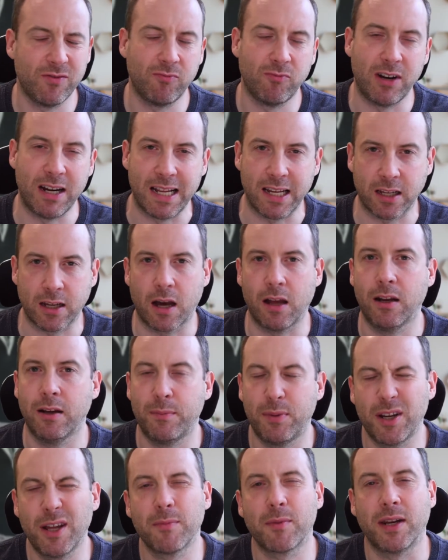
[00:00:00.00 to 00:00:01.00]
really a color,
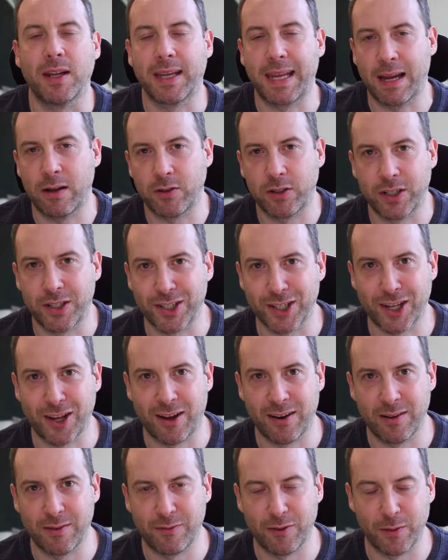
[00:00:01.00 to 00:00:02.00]
but I'm going to count it as a
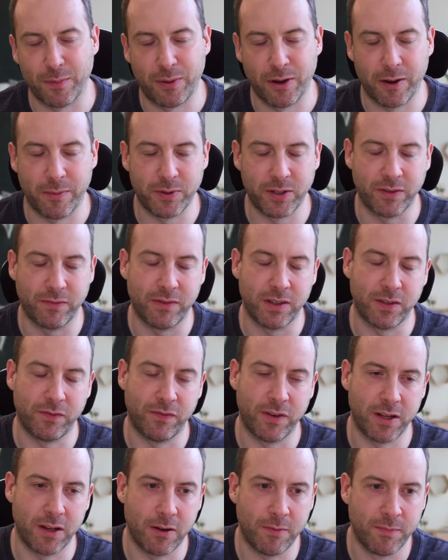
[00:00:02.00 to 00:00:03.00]
color for the purpose of this
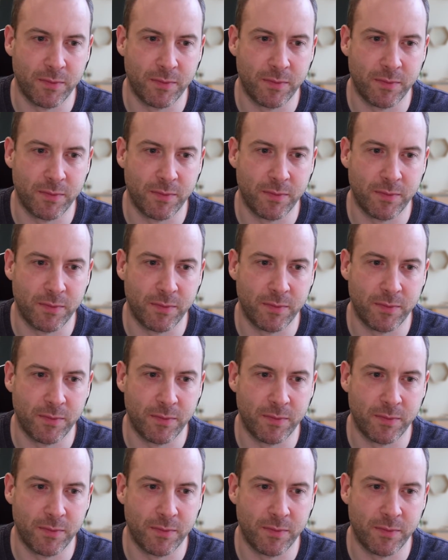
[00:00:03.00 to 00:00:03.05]
video.